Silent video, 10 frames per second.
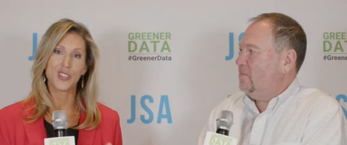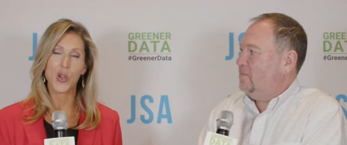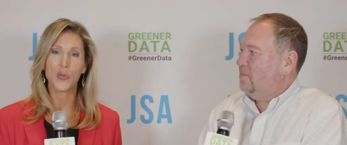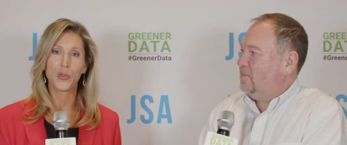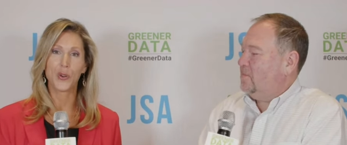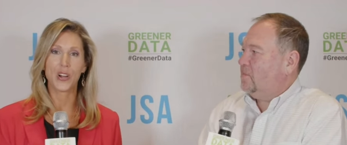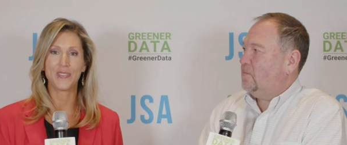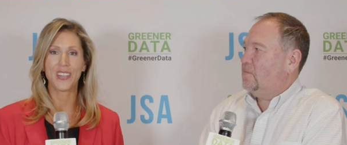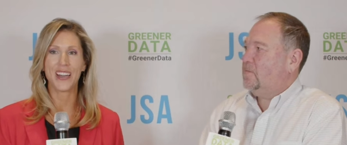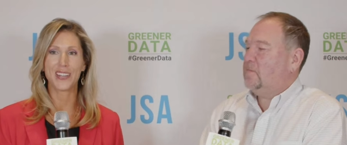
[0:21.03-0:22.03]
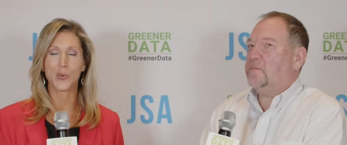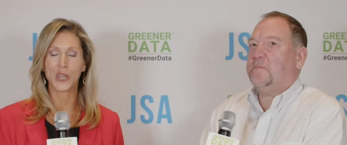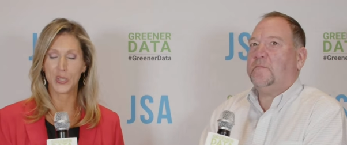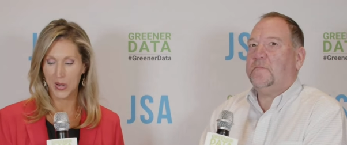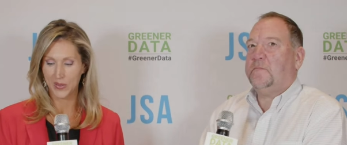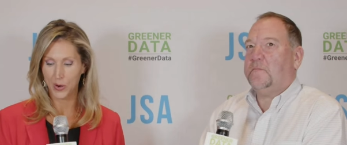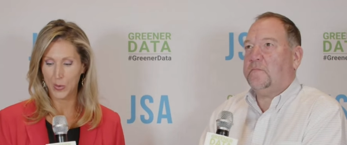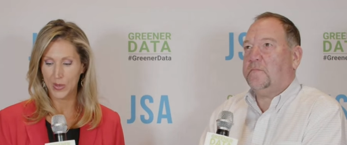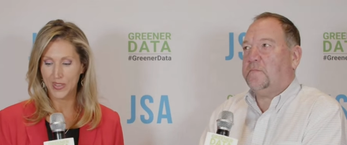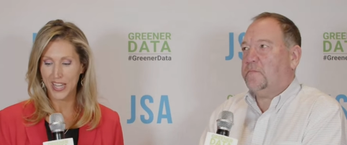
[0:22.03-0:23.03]
Speaker 1: show floor of Yotta
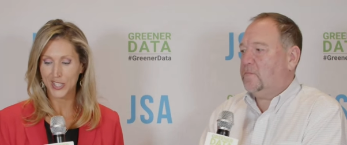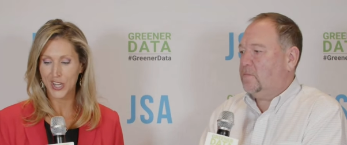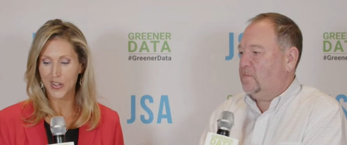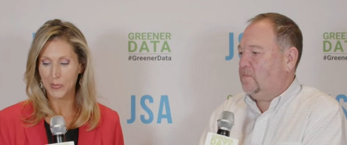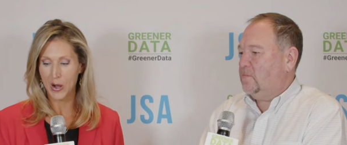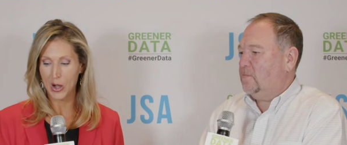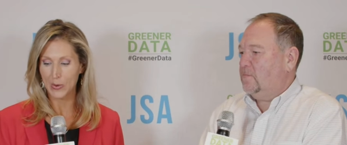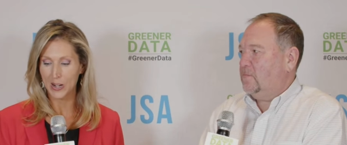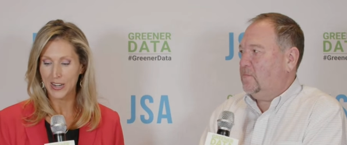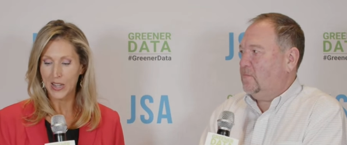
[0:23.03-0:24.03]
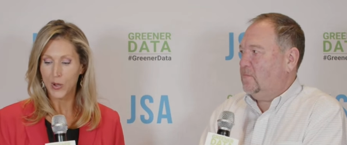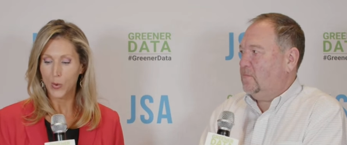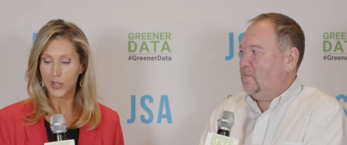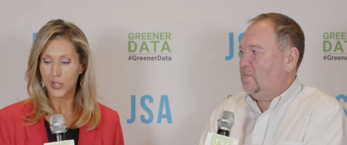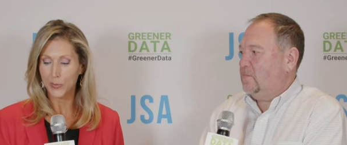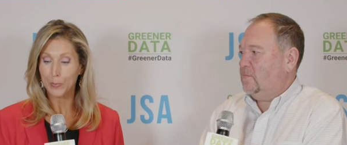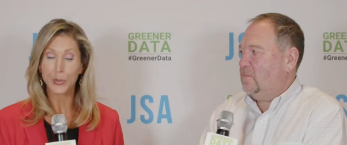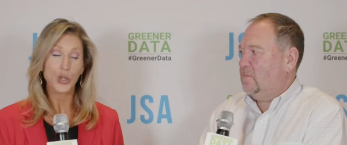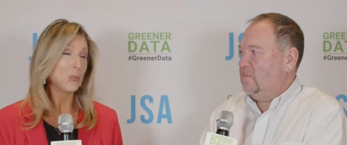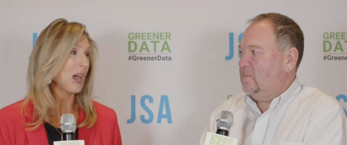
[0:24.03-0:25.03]
2024, we've got Jeff Barber with
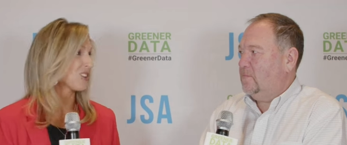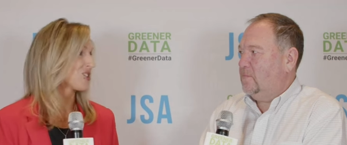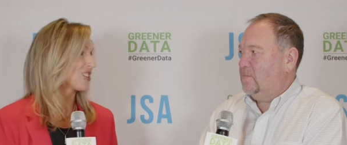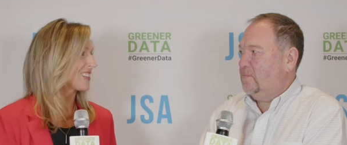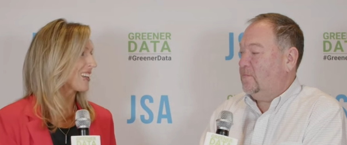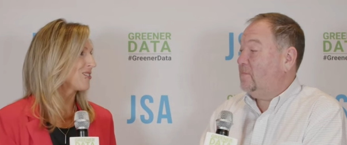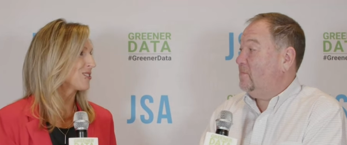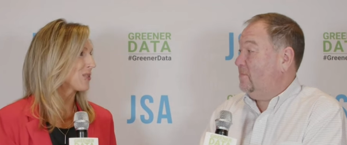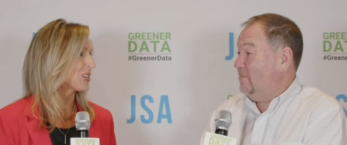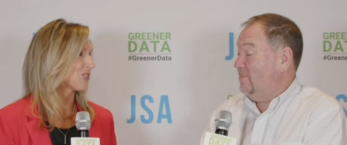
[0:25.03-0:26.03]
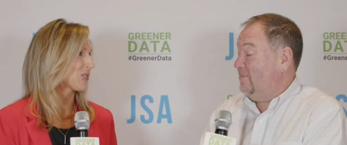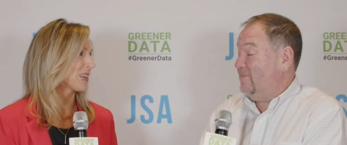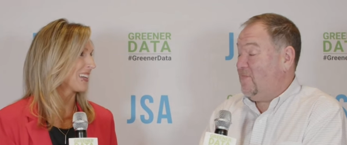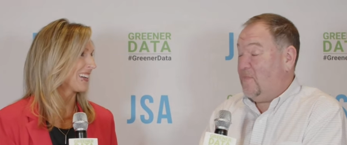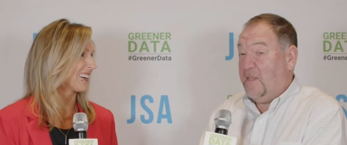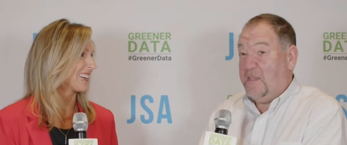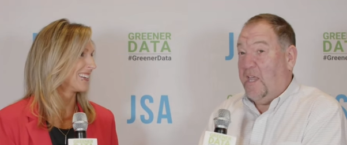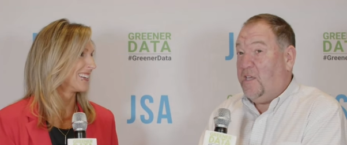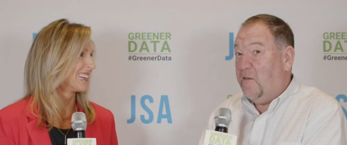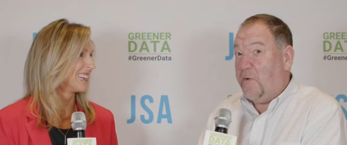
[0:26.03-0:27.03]
Bloom Energy. Thank you so much for being here.
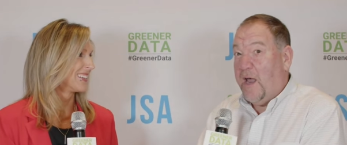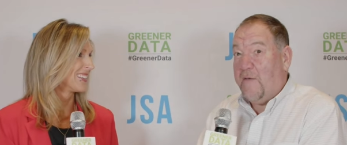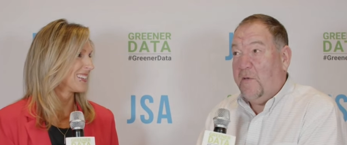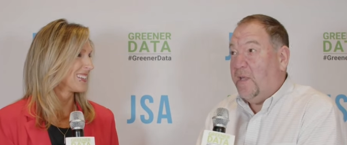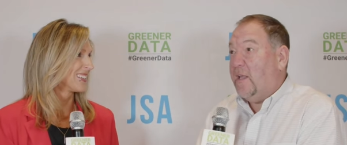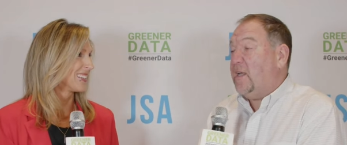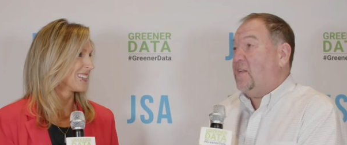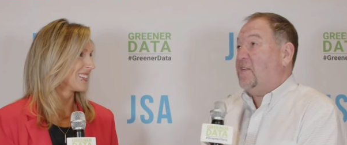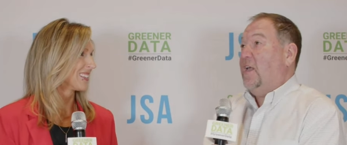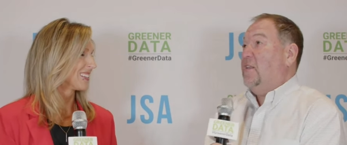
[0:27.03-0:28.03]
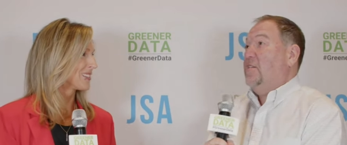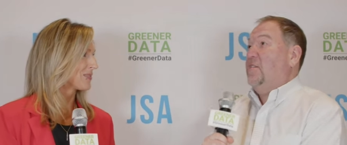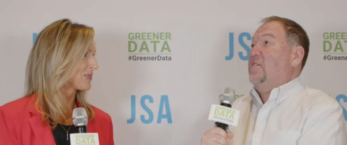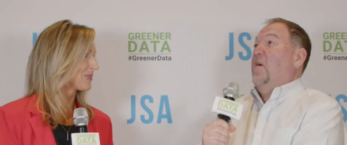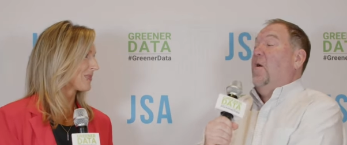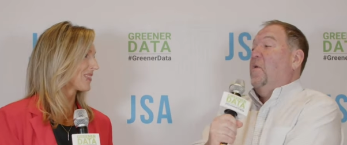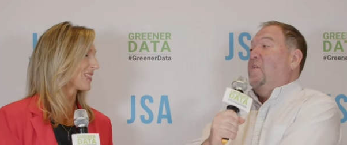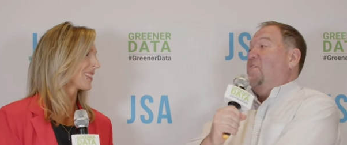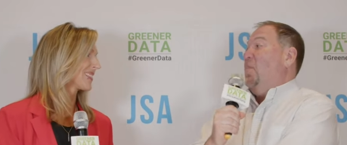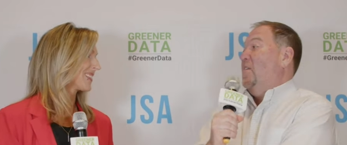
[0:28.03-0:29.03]
Thank
Speaker 2: you for having me. Like I said, this is
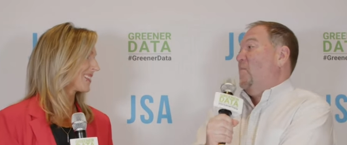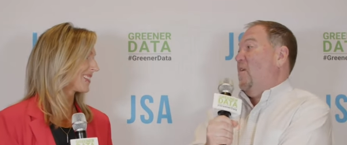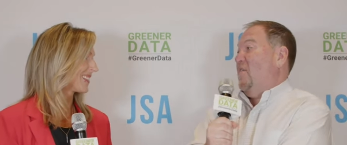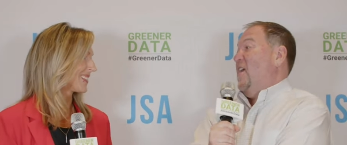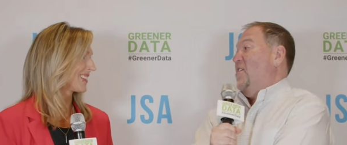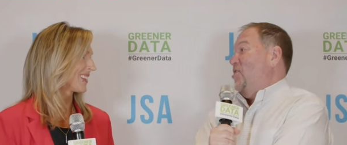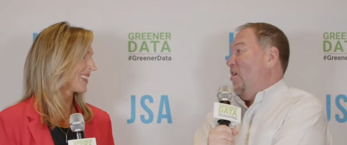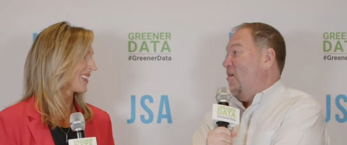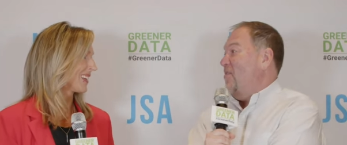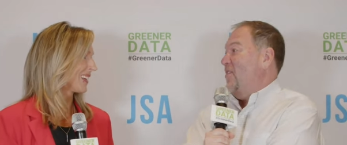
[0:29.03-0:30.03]
always the best part of any show.